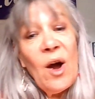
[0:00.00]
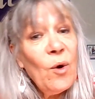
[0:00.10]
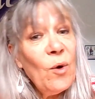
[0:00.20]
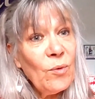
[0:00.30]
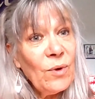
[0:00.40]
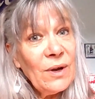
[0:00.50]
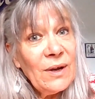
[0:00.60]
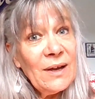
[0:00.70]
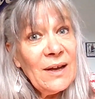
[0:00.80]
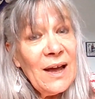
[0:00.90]
Oh,
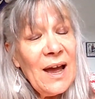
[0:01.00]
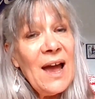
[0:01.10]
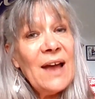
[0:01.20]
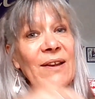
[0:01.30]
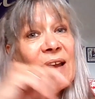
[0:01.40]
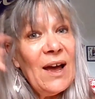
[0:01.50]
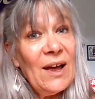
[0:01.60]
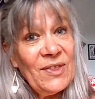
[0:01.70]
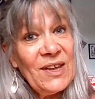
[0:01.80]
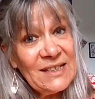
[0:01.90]
and
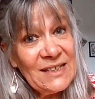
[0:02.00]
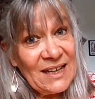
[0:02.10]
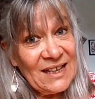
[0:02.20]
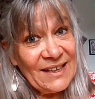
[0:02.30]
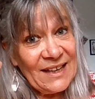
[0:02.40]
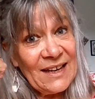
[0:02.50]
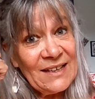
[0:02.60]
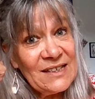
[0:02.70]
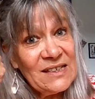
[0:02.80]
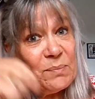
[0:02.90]
this little thing
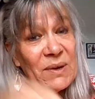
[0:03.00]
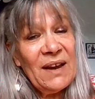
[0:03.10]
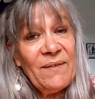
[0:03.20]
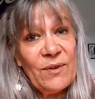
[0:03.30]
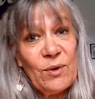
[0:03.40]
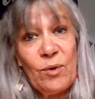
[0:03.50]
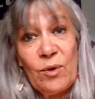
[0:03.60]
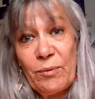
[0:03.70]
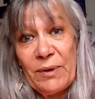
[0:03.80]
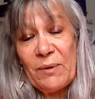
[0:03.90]
disappeared for the
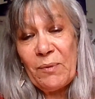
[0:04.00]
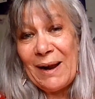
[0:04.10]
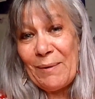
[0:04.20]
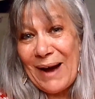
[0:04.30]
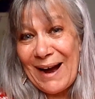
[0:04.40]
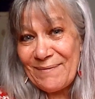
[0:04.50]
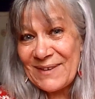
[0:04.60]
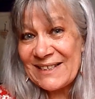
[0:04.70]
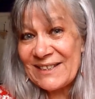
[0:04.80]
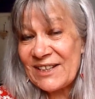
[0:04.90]
whole week while we had
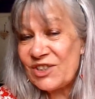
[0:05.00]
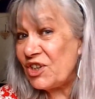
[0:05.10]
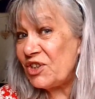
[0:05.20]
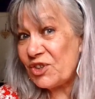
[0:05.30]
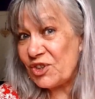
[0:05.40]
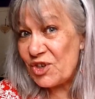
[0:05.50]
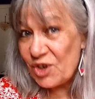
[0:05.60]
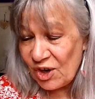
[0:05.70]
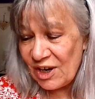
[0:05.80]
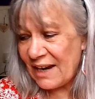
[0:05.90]
visitors. She does
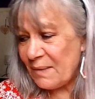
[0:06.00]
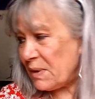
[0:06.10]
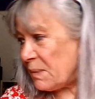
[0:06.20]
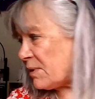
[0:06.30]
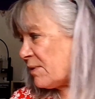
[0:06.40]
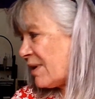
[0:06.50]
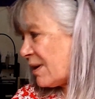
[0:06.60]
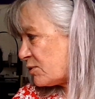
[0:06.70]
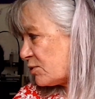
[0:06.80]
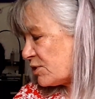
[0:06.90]
not like people
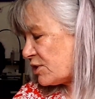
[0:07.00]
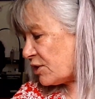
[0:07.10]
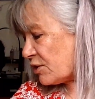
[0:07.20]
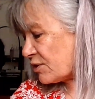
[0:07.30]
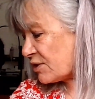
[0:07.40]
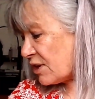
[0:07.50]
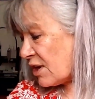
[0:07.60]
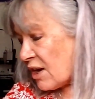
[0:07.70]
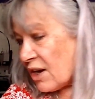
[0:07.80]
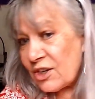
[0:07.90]
around, don't you not?
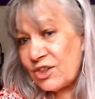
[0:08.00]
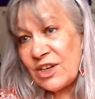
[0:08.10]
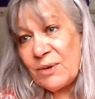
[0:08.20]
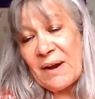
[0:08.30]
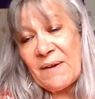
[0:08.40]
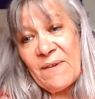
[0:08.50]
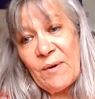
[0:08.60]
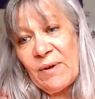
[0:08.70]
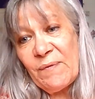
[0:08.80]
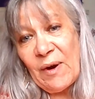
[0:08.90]
She went
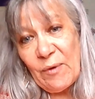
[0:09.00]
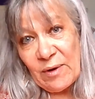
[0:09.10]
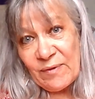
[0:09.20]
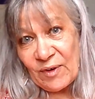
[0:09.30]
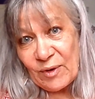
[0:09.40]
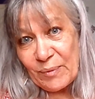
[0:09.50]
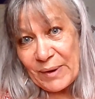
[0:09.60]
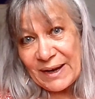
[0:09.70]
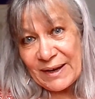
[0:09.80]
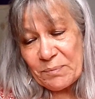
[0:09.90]
very feral for a
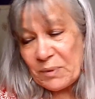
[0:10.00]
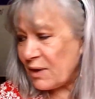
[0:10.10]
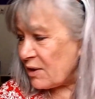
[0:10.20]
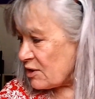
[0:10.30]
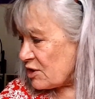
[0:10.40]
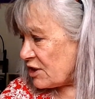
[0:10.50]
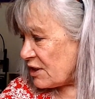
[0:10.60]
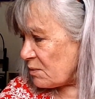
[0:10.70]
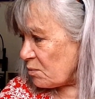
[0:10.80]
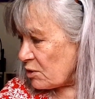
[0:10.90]
week because she
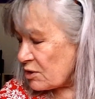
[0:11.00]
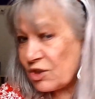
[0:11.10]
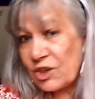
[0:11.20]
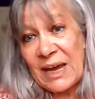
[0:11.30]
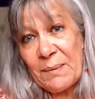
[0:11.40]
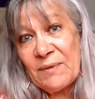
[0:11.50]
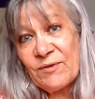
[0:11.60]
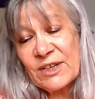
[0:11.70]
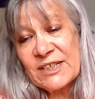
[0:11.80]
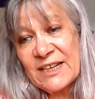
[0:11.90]
came in
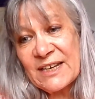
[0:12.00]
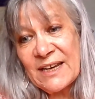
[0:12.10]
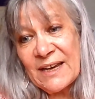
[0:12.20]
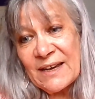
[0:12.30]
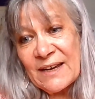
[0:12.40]
for a tea